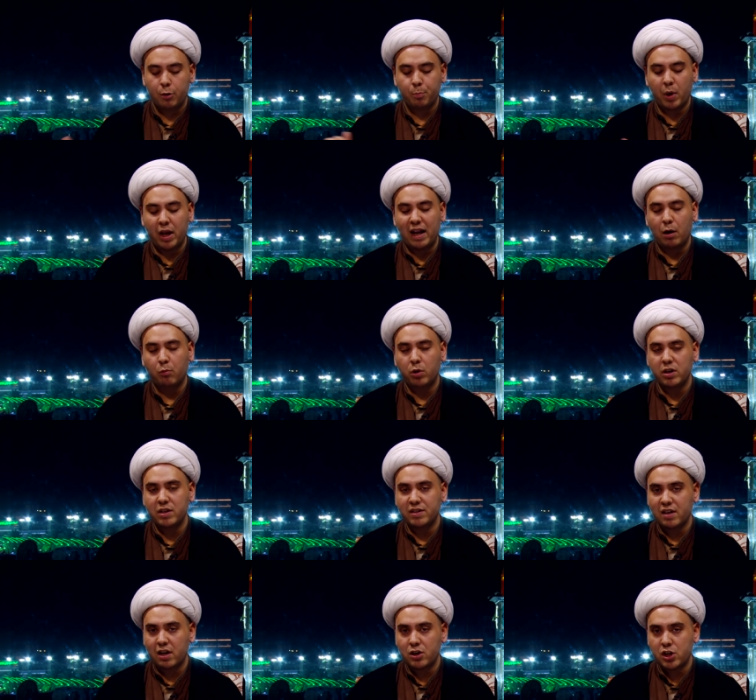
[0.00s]
But that word
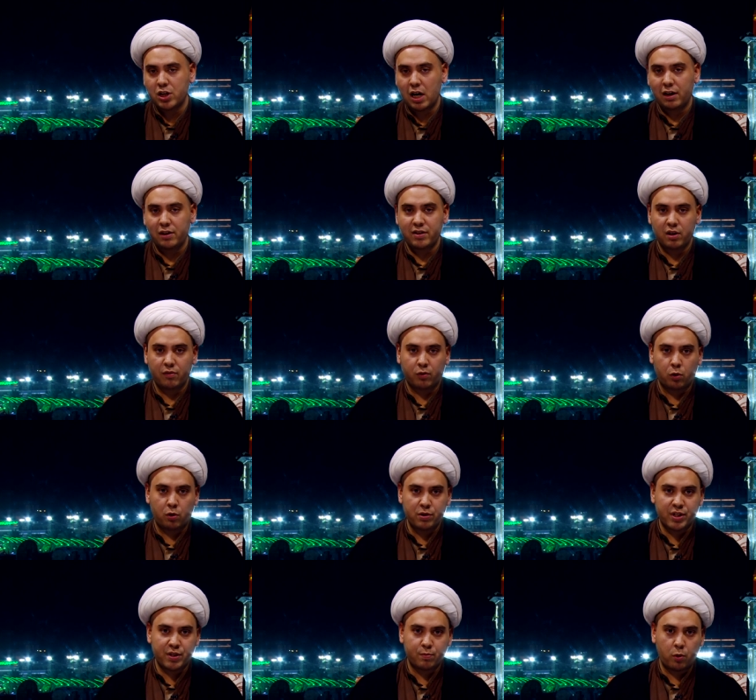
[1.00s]
intentionality, of
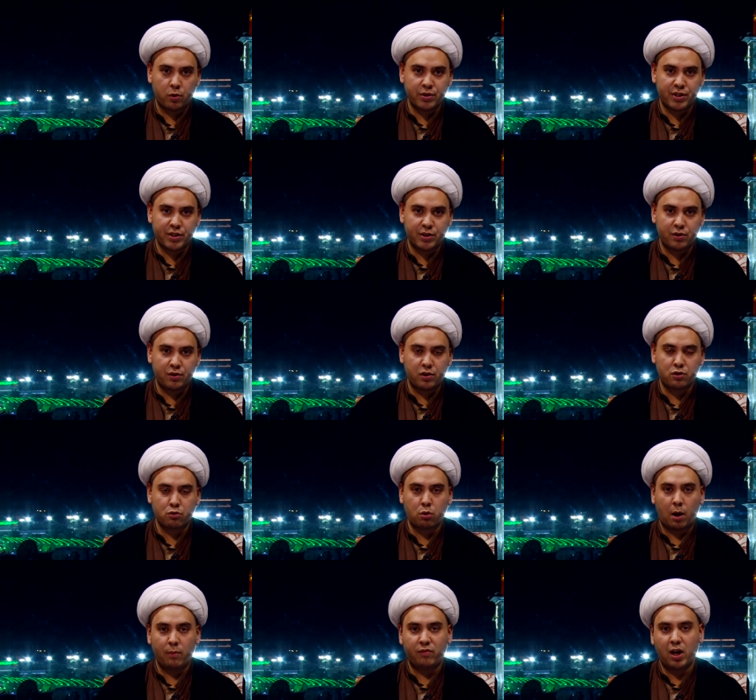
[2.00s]
course, was to
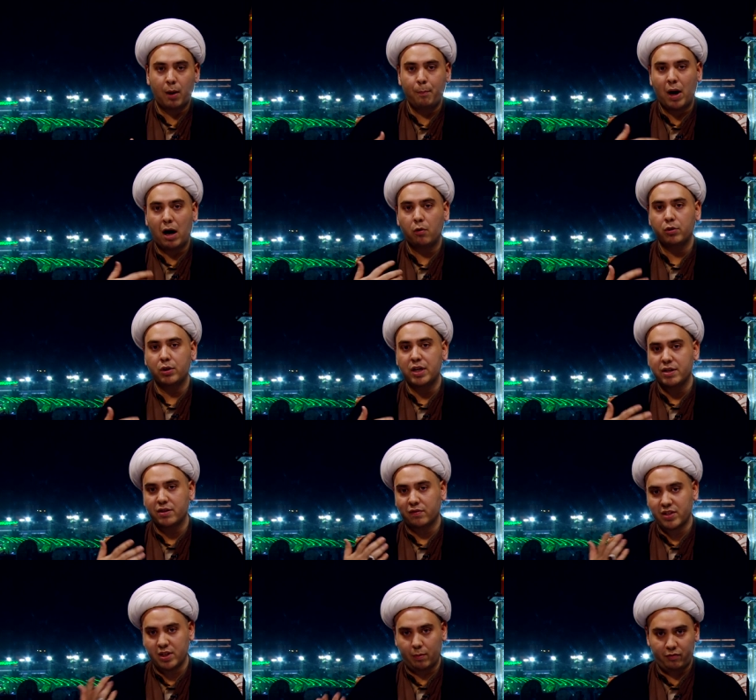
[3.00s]
describe the aboutness
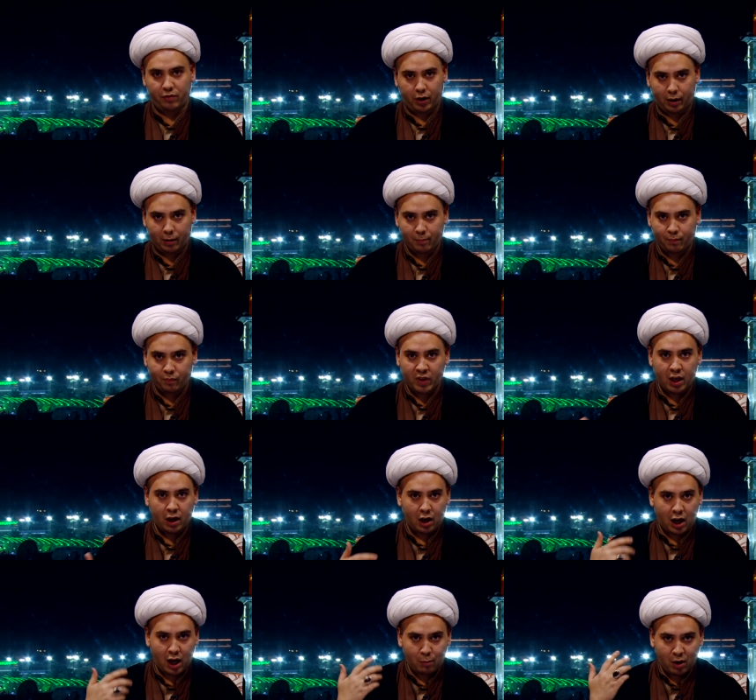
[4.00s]
of something.
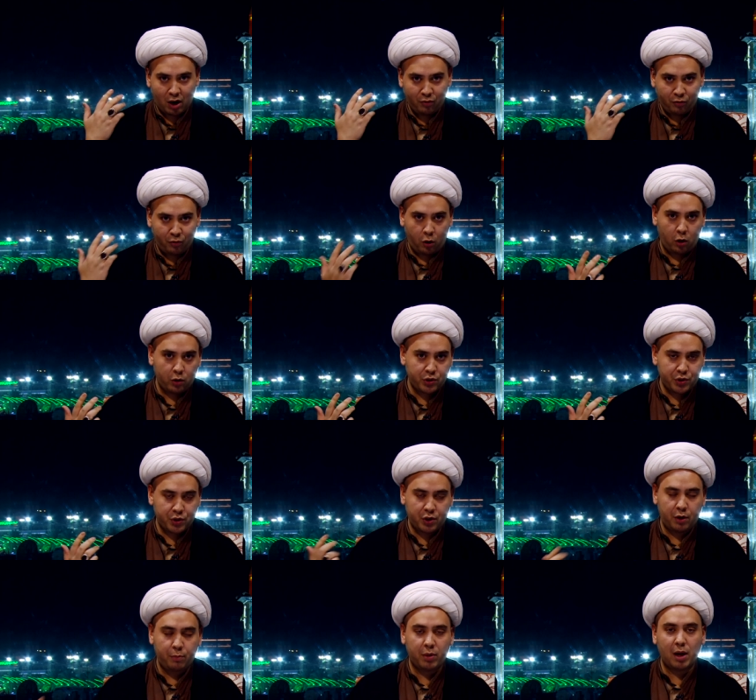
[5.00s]
How my thoughts
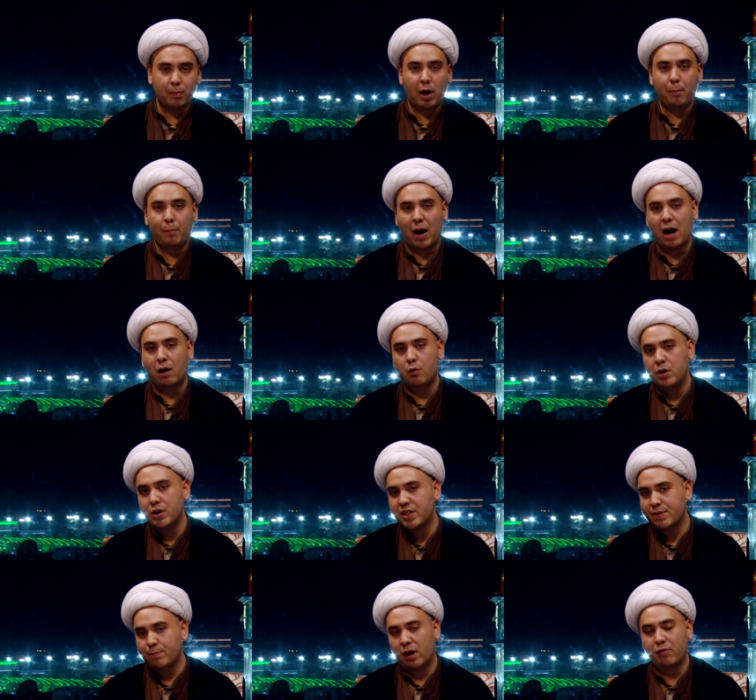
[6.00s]
can be about
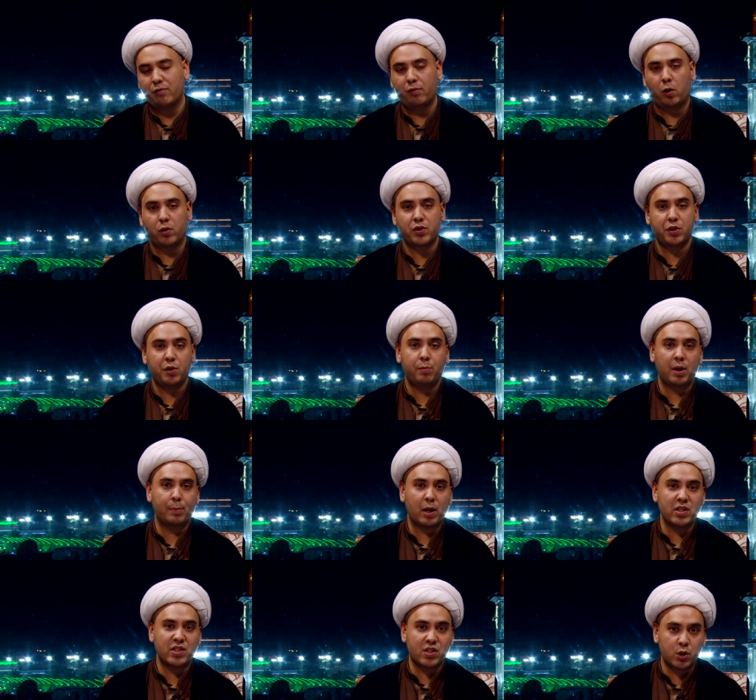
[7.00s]
Paris, my thoughts can be
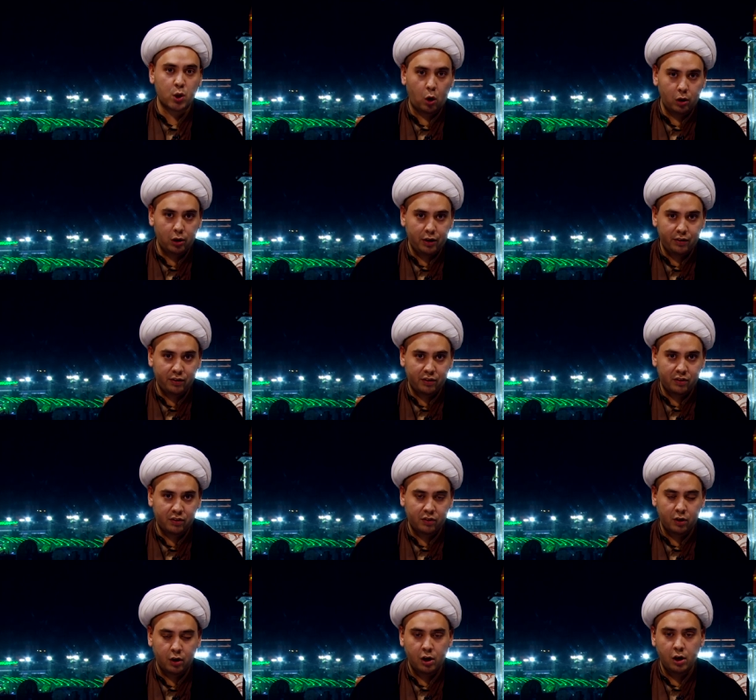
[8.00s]
about Scotland,